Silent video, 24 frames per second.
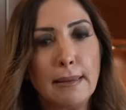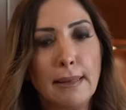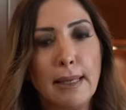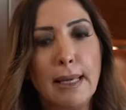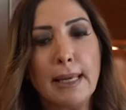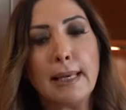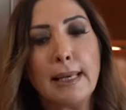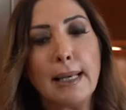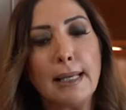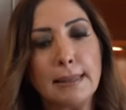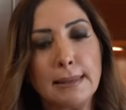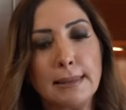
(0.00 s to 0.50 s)

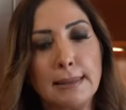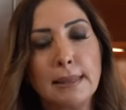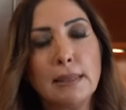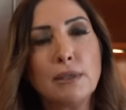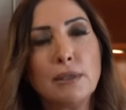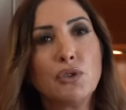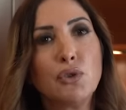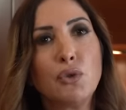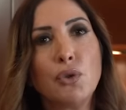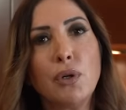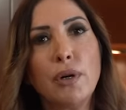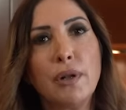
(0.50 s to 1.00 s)
like, until
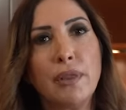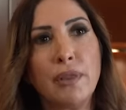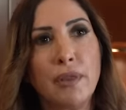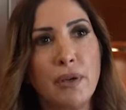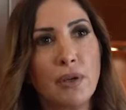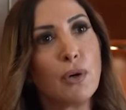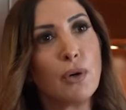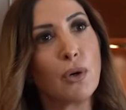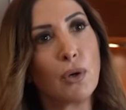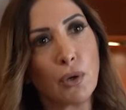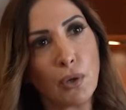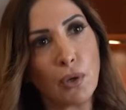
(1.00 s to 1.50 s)
2 or 3
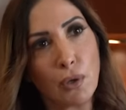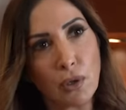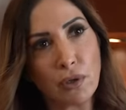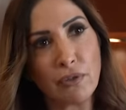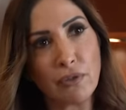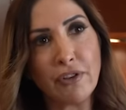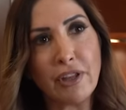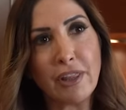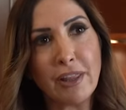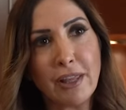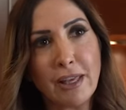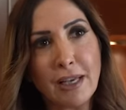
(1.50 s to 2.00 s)
o'clock,
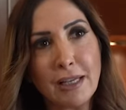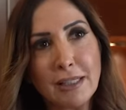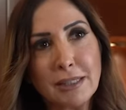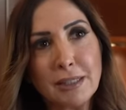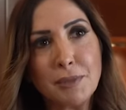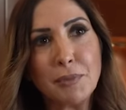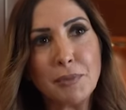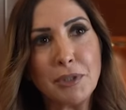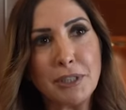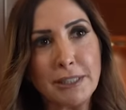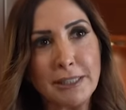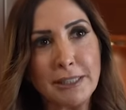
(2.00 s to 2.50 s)
Fidias
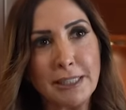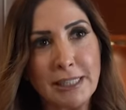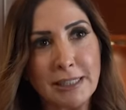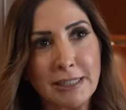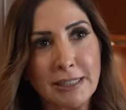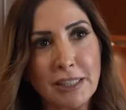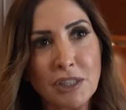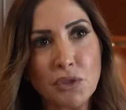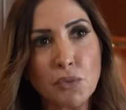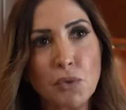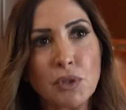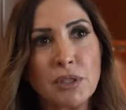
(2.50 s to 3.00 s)

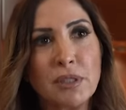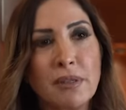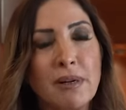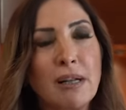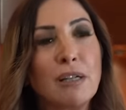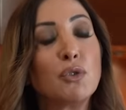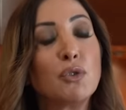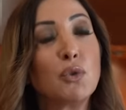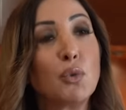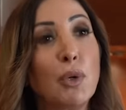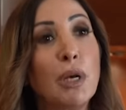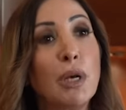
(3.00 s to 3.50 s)
percentage was
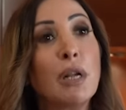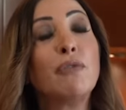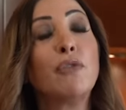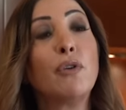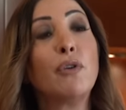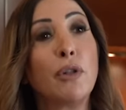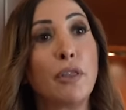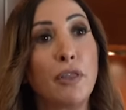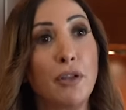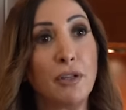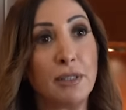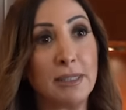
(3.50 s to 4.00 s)
around 12
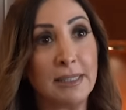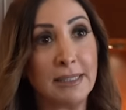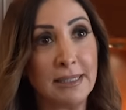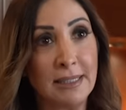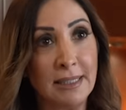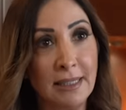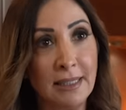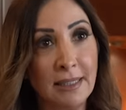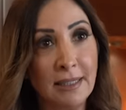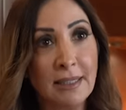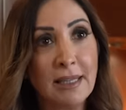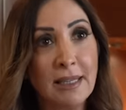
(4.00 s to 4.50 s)
or
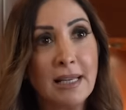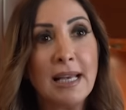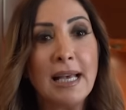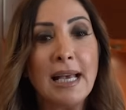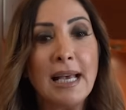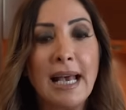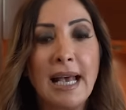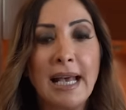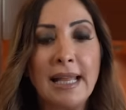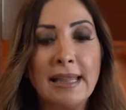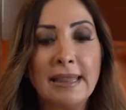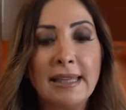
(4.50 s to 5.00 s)
13.
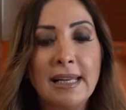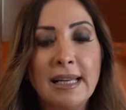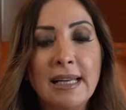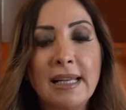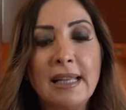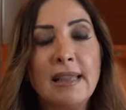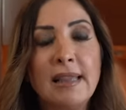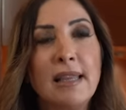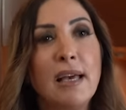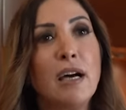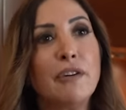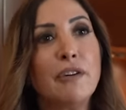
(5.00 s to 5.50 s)
And then
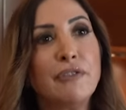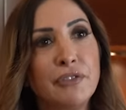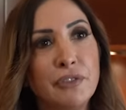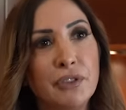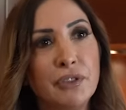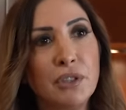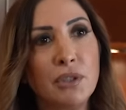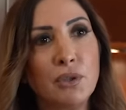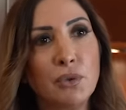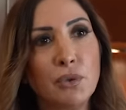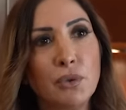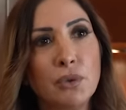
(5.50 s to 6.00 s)
in the
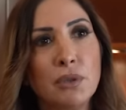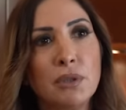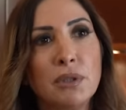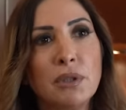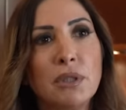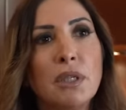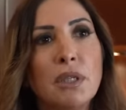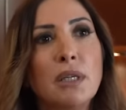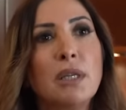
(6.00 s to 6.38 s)
afternoon,